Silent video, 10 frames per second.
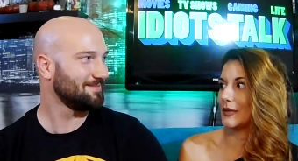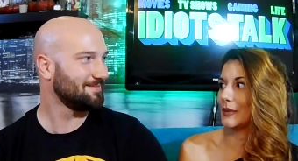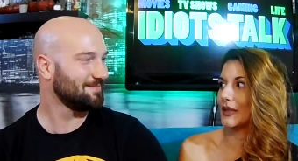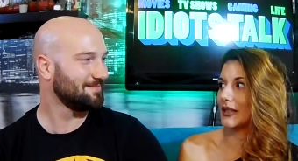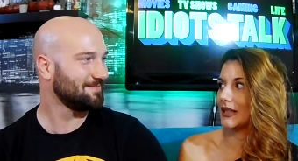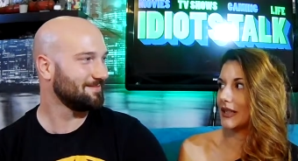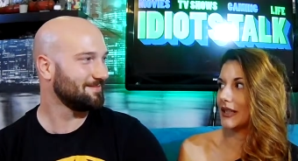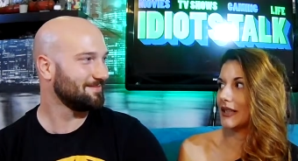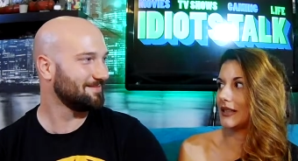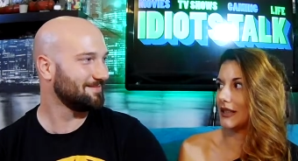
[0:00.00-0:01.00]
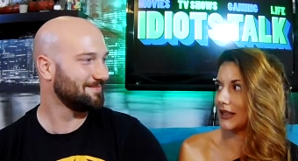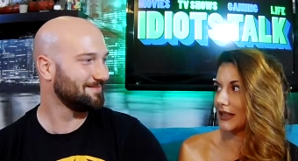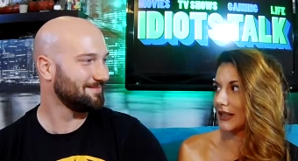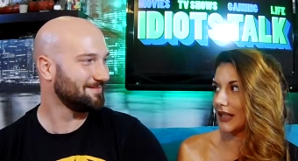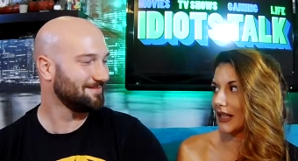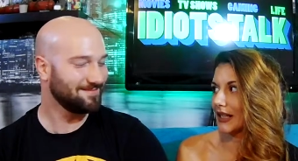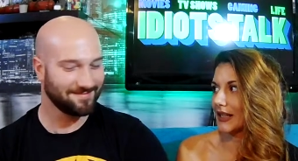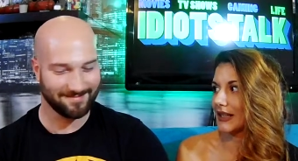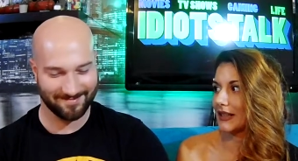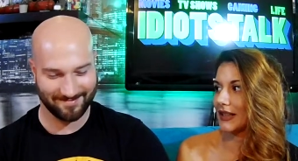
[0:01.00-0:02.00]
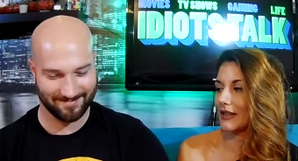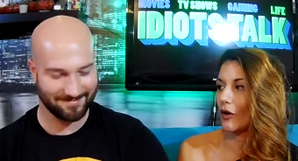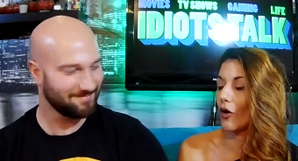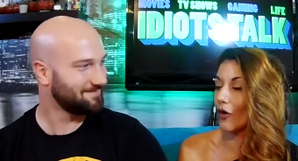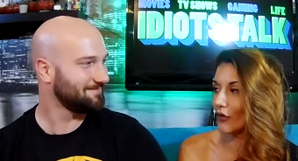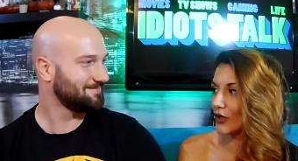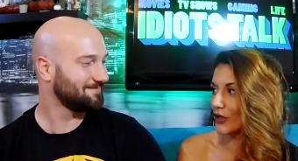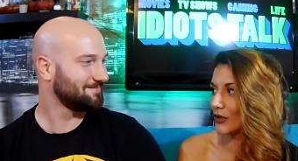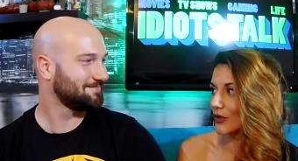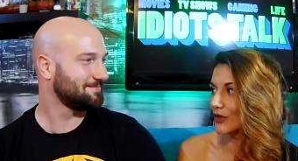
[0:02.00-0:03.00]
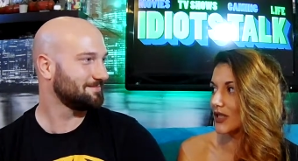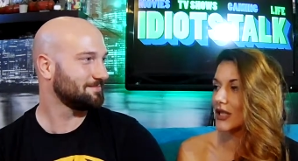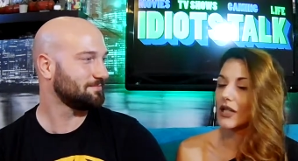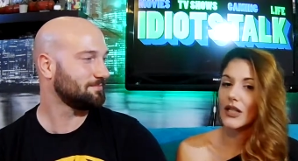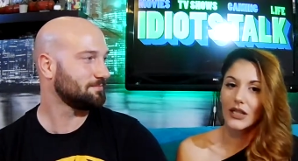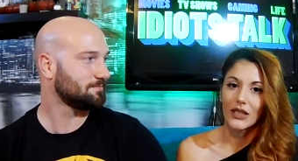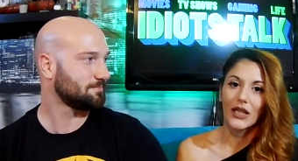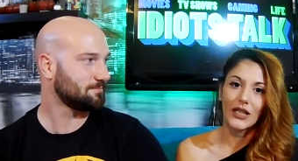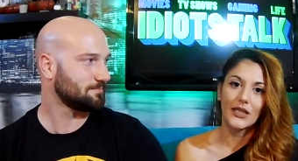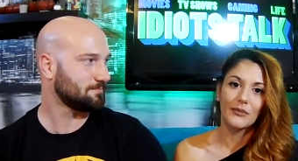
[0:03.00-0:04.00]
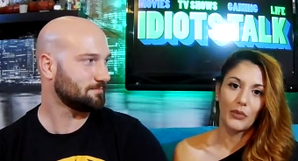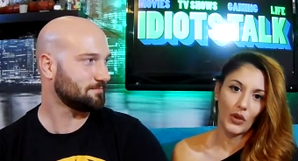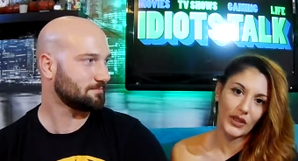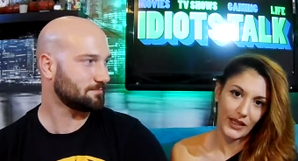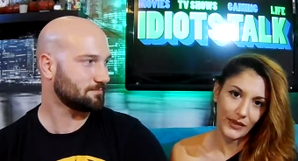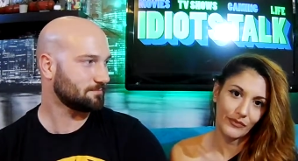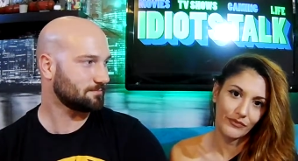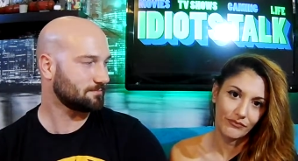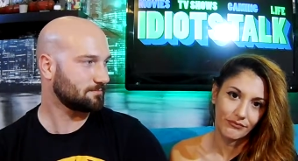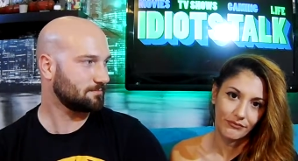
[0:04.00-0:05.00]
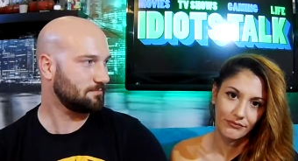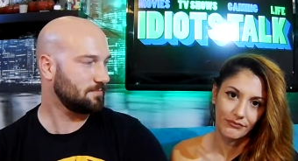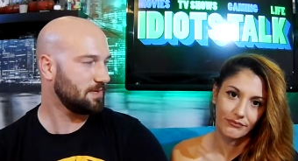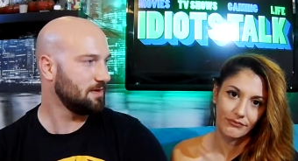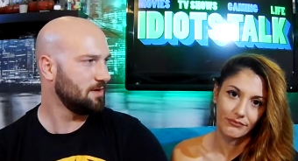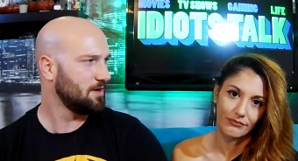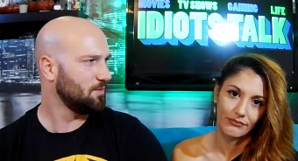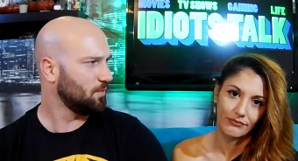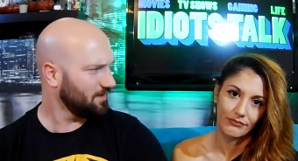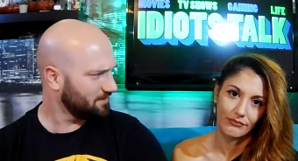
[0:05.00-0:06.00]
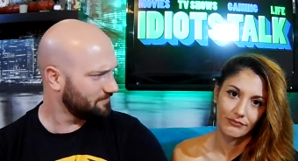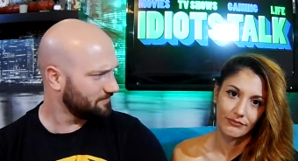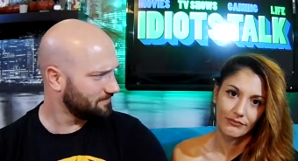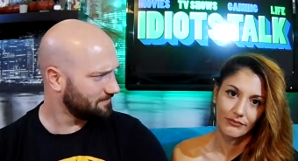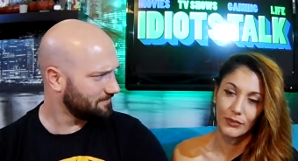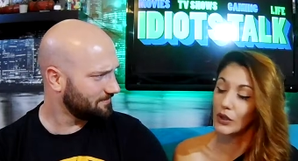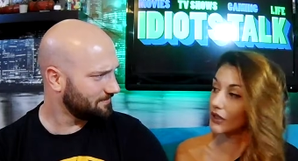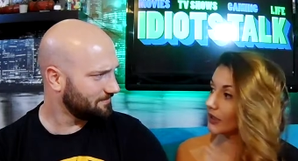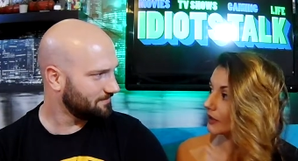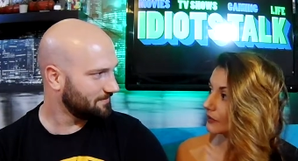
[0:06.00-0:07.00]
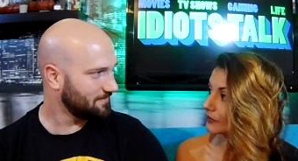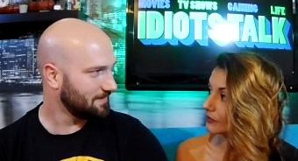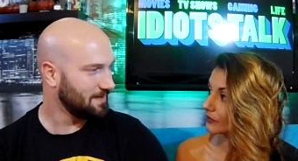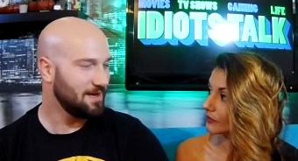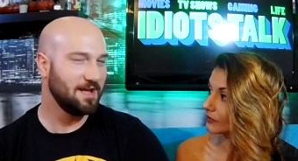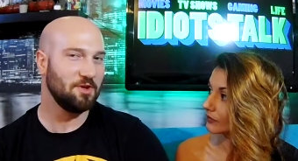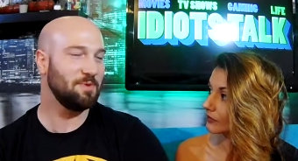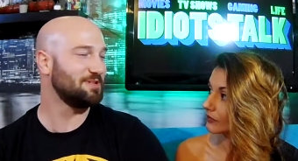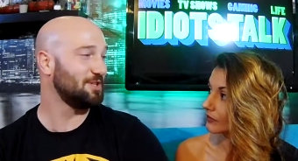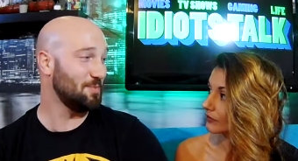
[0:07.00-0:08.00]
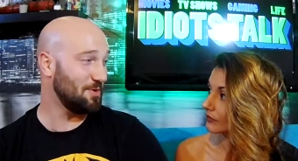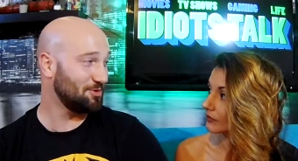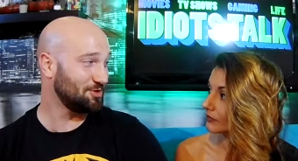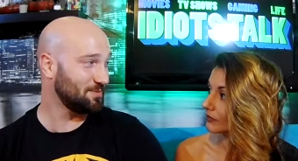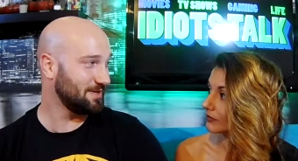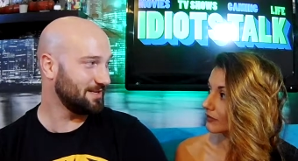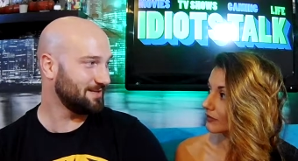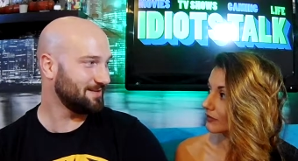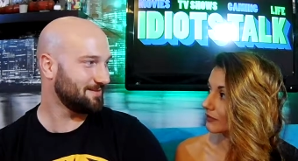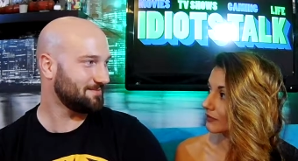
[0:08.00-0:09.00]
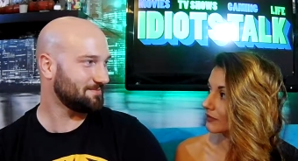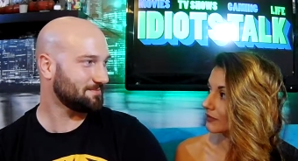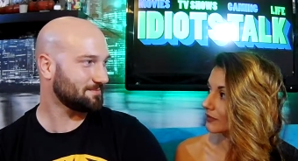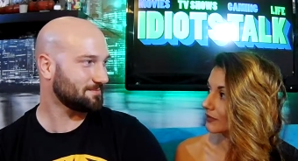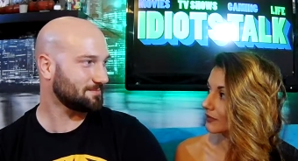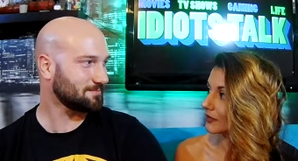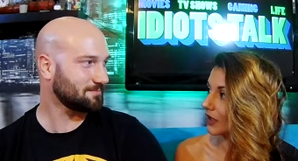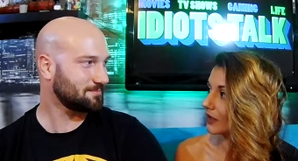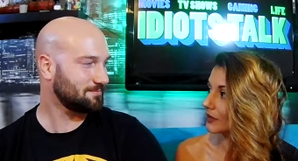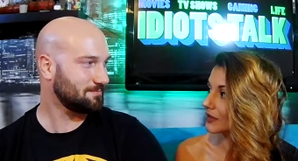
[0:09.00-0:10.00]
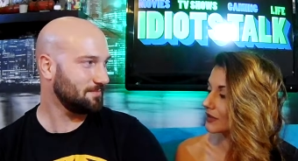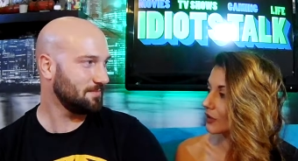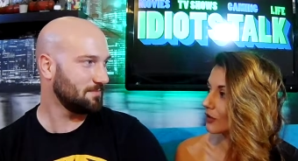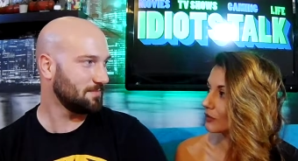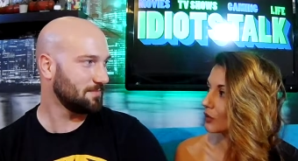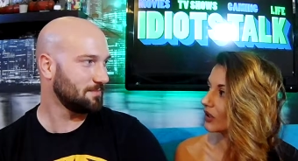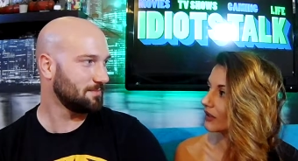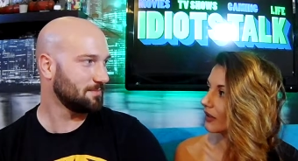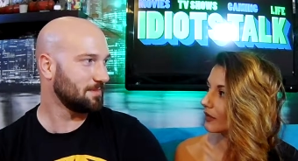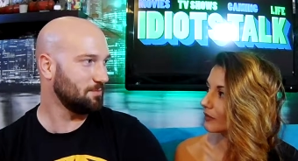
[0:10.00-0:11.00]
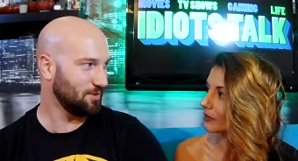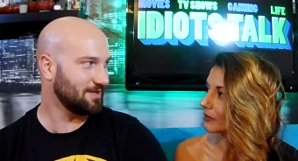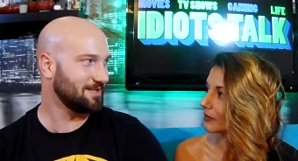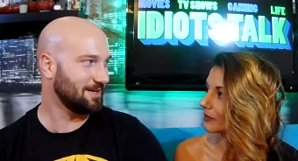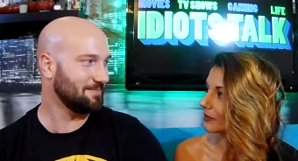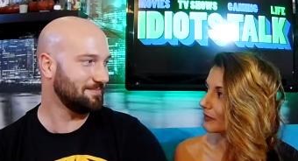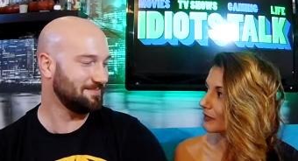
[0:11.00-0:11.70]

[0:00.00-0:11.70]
Speaker 1: is one thing I didn't like that they overuse. That's bullet time.
Speaker 2: What?
Speaker 1: Bullet time.
Speaker 2: You mean slow motion when?
Speaker 1: Yeah, it's called bullet time.
Speaker 2: Bullet time.